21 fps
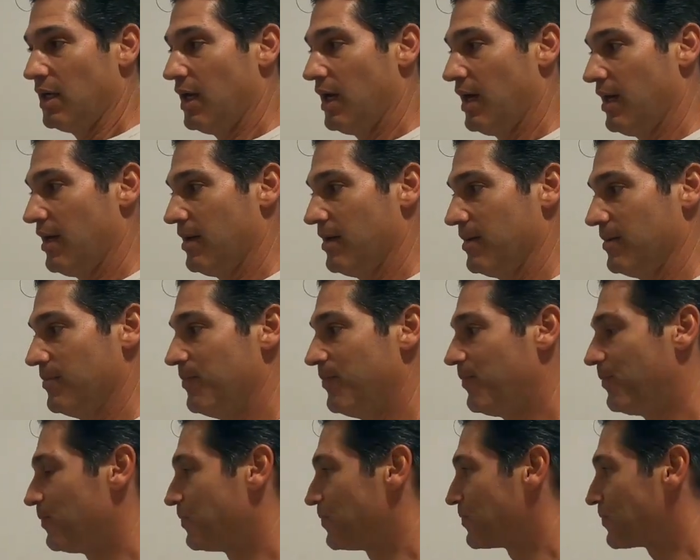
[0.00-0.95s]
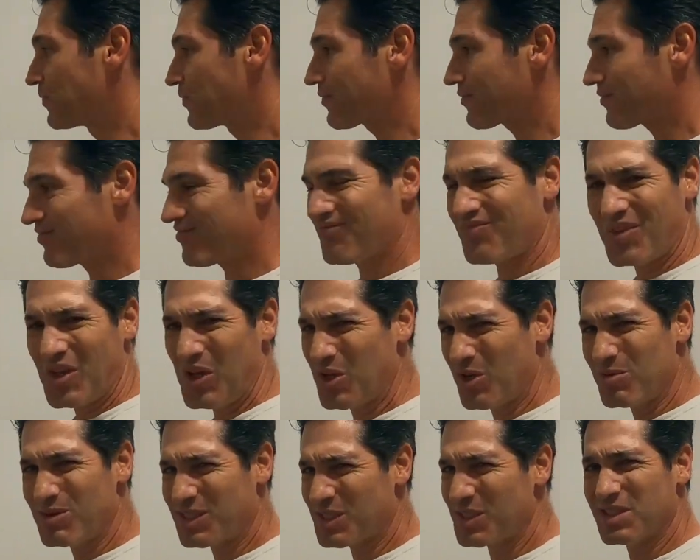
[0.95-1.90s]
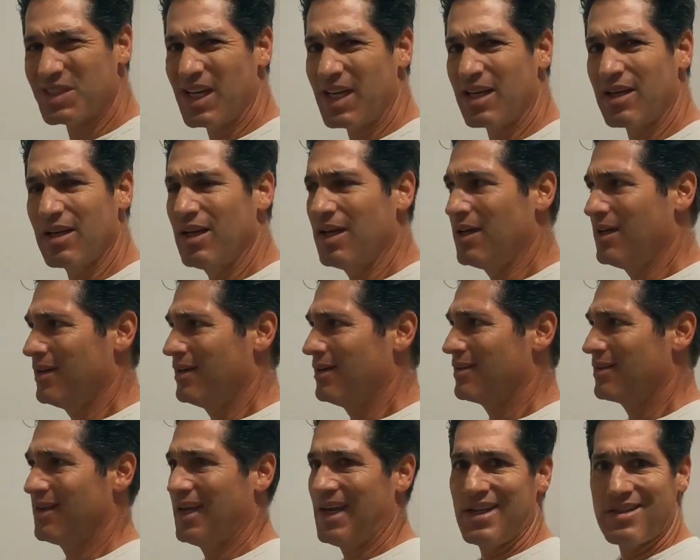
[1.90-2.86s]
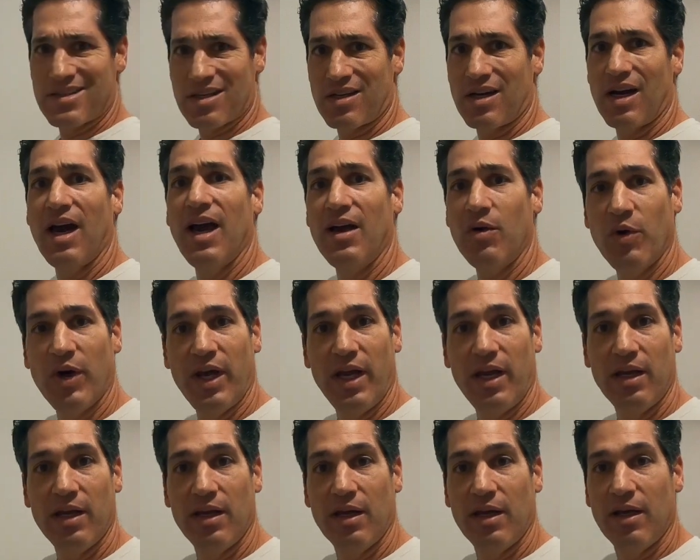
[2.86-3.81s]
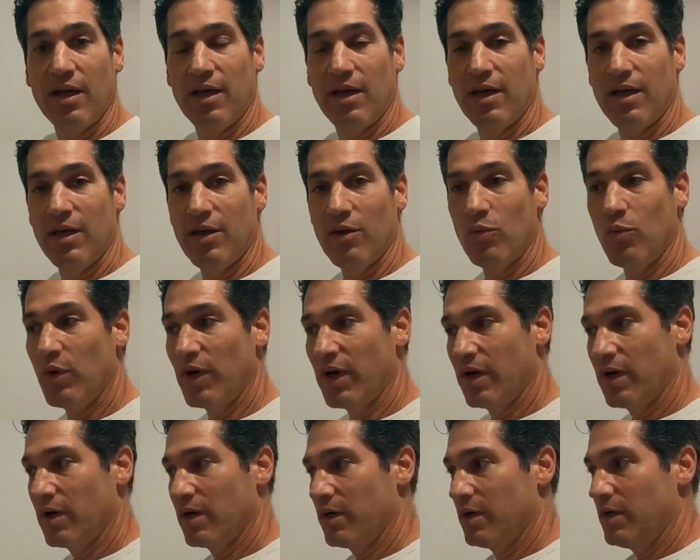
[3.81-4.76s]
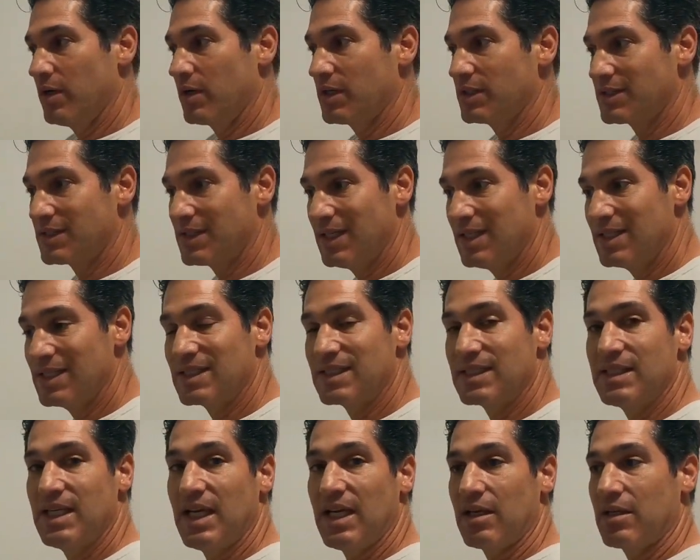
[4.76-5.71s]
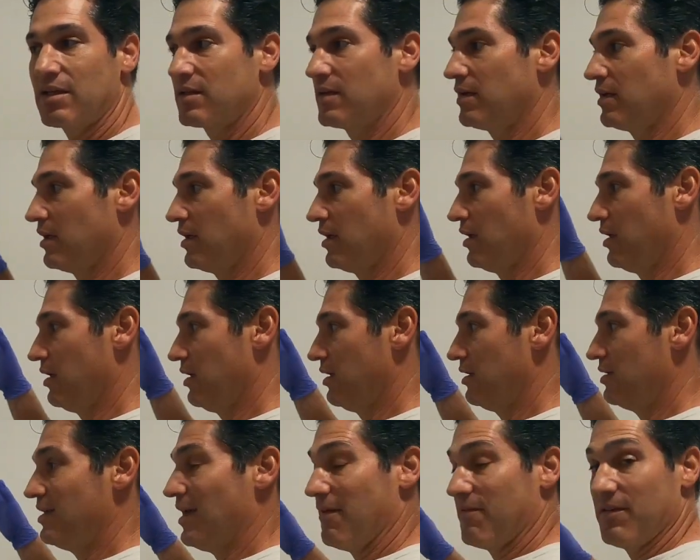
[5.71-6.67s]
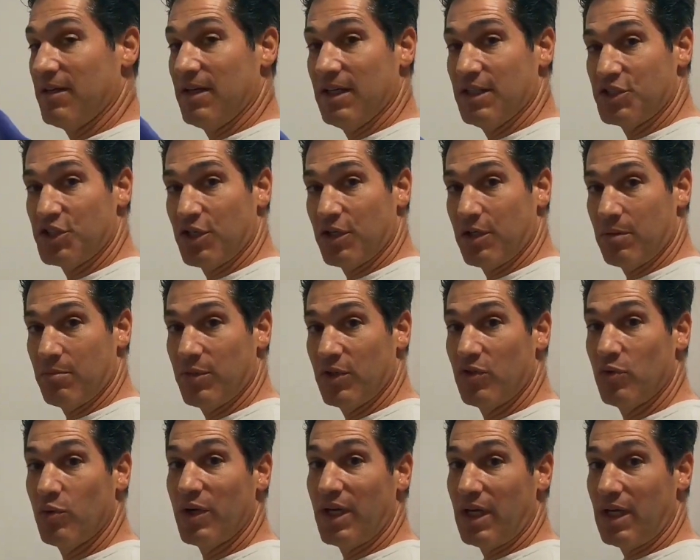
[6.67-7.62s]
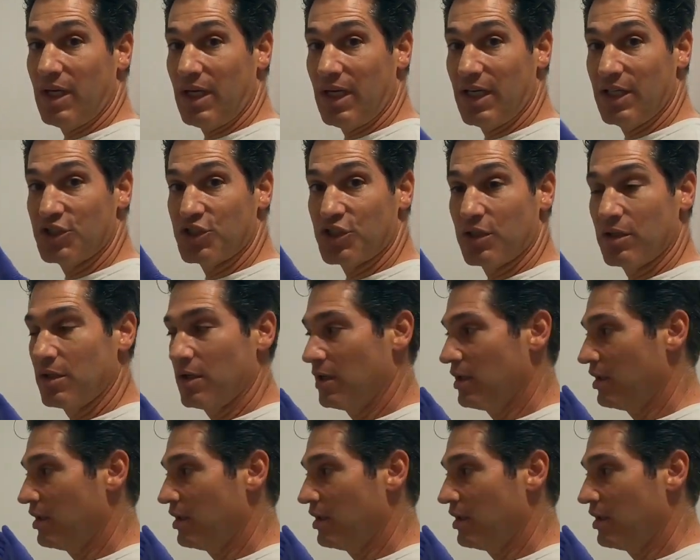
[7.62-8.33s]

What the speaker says: It almost looks like lanes on a highway, where you can see a distinct definition between each